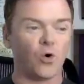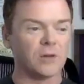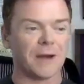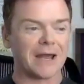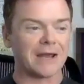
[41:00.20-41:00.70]

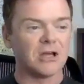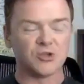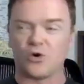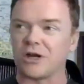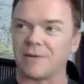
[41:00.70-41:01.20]
about
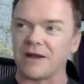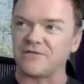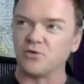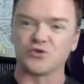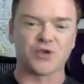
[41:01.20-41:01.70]
talking about
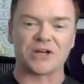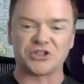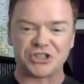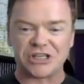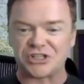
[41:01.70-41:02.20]
fuel
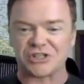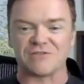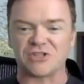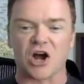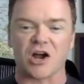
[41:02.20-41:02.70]
strategies
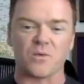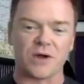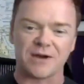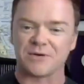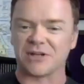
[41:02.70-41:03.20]
and tire
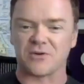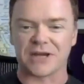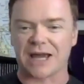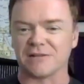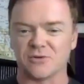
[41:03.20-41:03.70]
wear, and
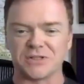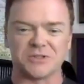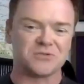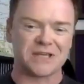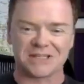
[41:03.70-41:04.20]
can Lewis
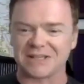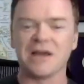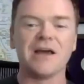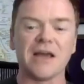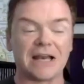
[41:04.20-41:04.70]
do this?
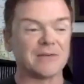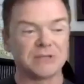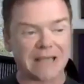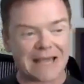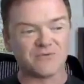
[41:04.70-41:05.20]
And he was
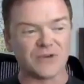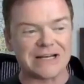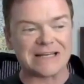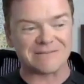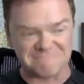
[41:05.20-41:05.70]
getting
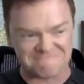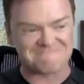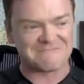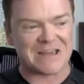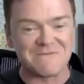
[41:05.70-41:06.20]
really
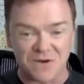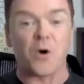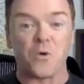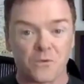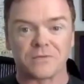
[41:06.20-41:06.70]

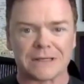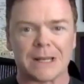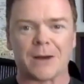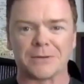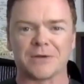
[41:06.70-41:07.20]
involved. And
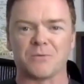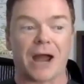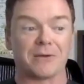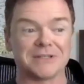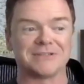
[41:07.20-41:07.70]
I was like,
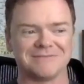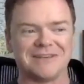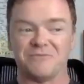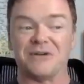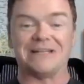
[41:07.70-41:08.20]
wow,
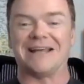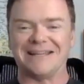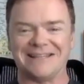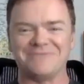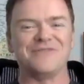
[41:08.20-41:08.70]
he
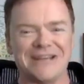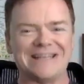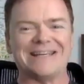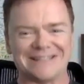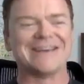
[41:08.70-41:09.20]
really is